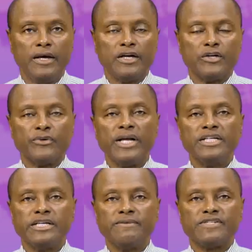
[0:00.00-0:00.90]

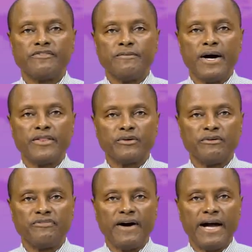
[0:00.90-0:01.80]
Relatives of a mother
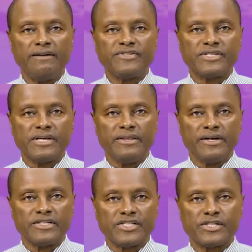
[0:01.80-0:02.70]
of 5 say they
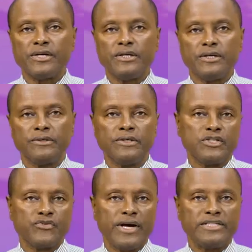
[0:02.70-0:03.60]
are still
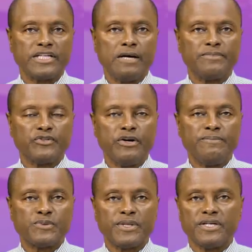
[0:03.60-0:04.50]
trying to come to
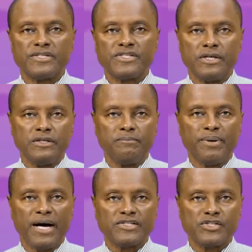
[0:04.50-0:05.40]
grips with her sudden
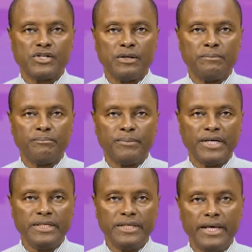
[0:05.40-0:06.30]
passing on
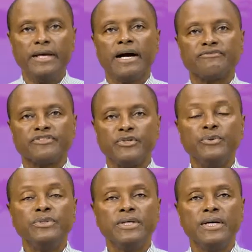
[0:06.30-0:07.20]
Monday
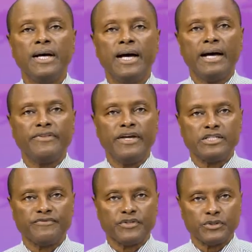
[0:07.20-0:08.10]
afternoon at the
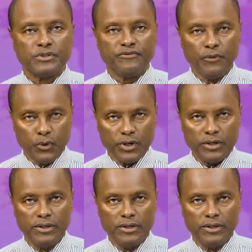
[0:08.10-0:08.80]
age of 34.